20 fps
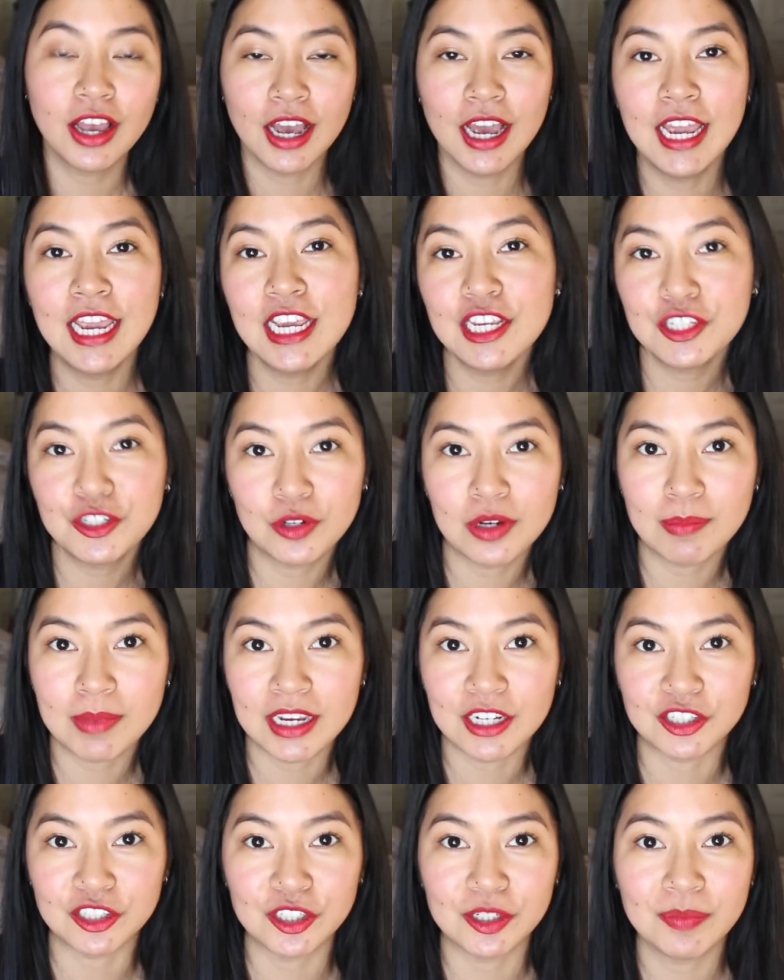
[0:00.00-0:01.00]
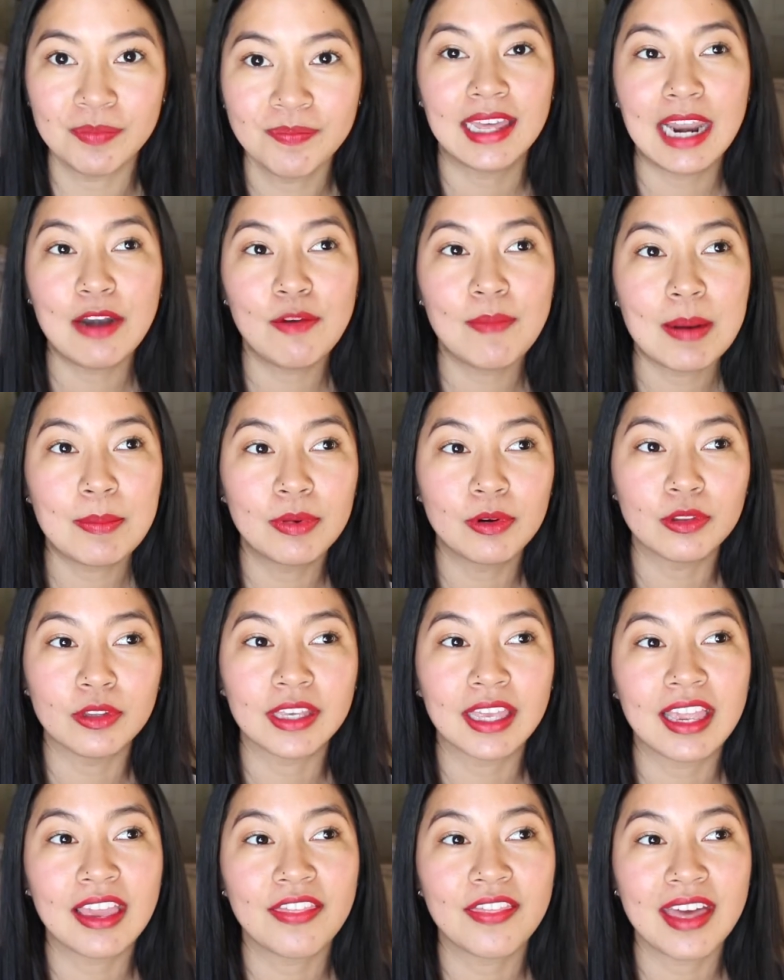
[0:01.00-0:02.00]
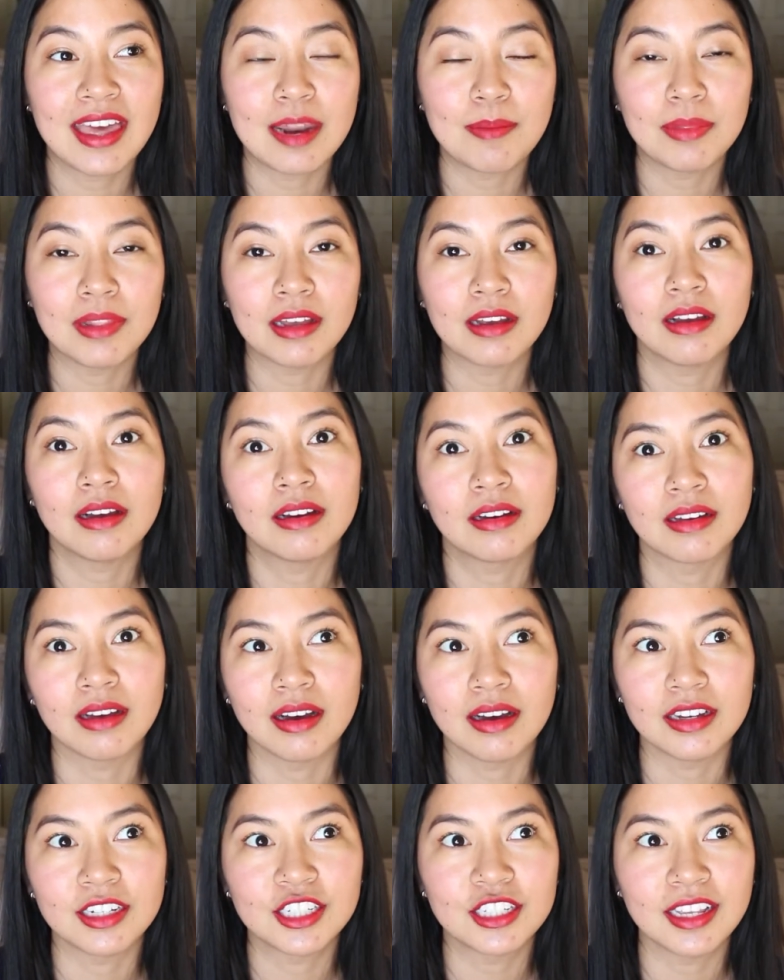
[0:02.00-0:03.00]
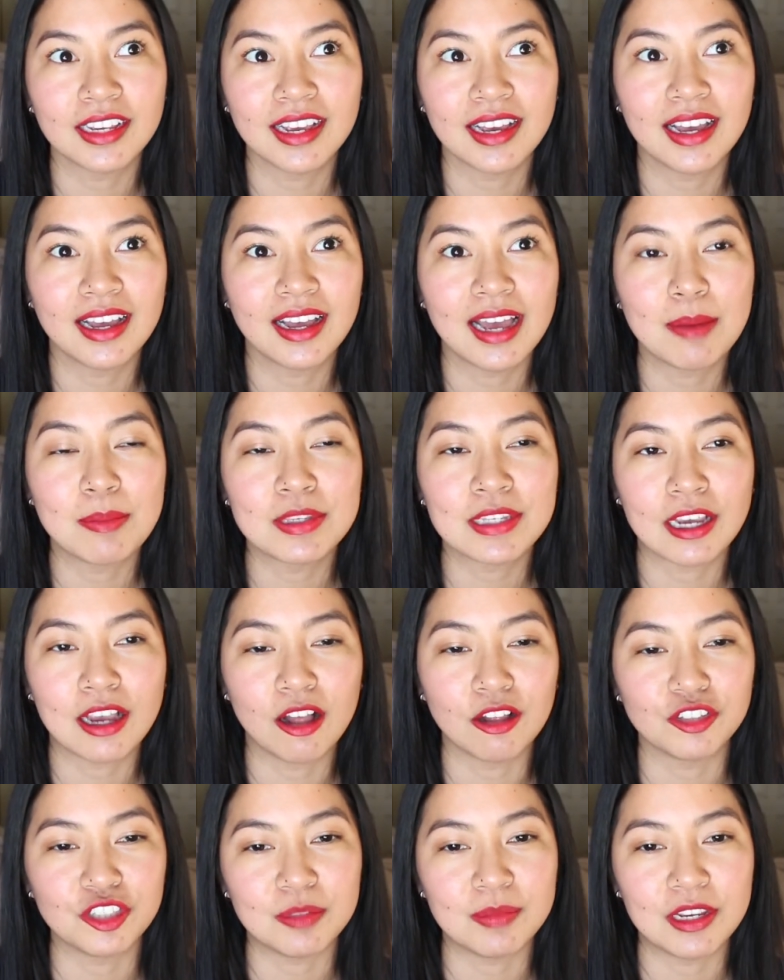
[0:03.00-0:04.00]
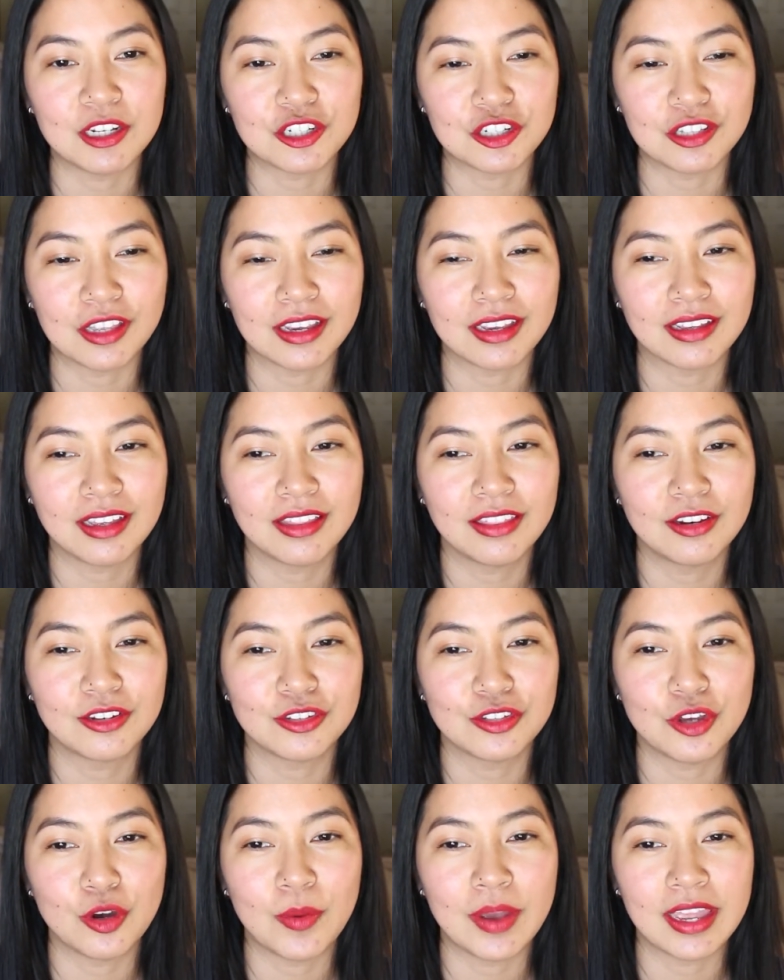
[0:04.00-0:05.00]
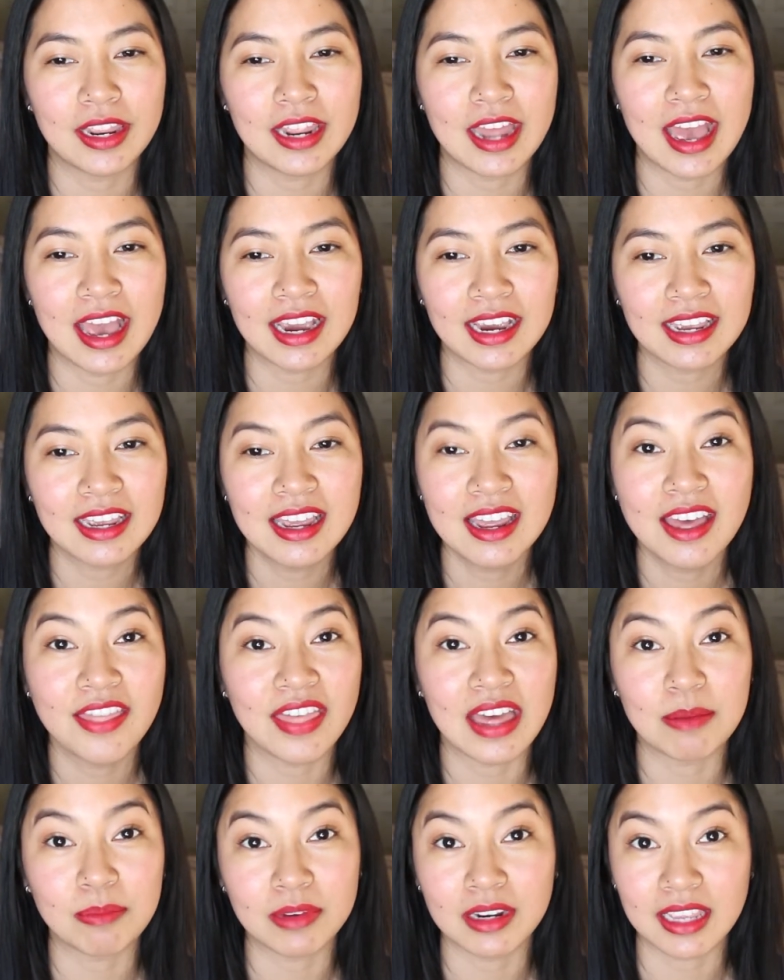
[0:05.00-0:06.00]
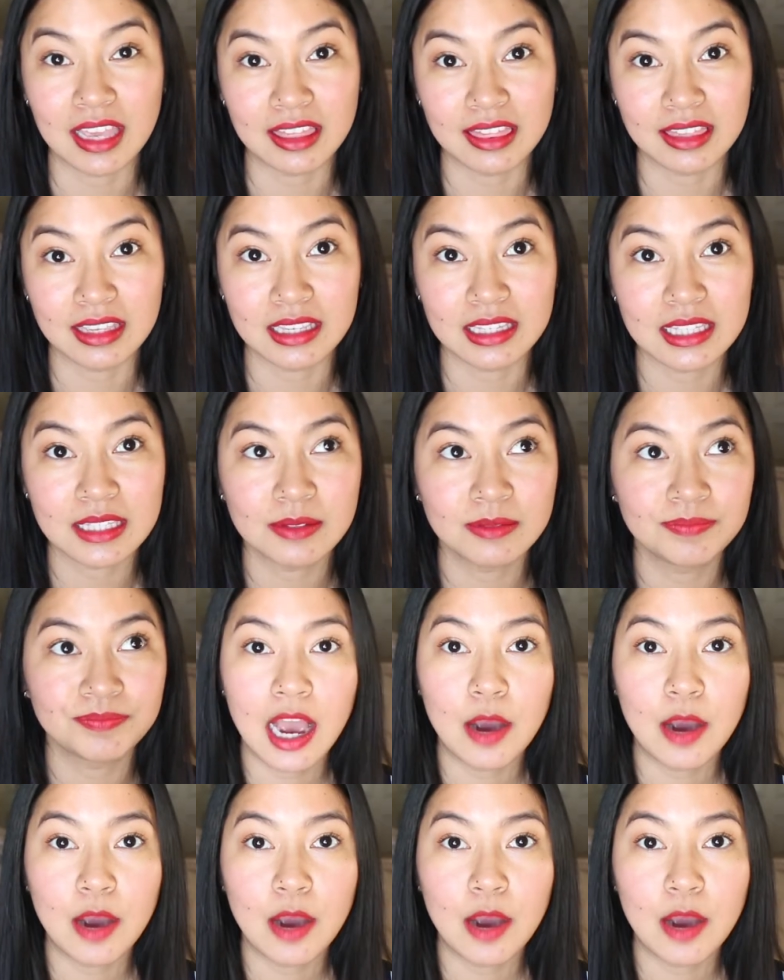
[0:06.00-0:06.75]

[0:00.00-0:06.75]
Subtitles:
a history major. And I remember looking at that and be like, oh gosh, like I'm a psychology major, like there's no way in heck that I'm gonna get this.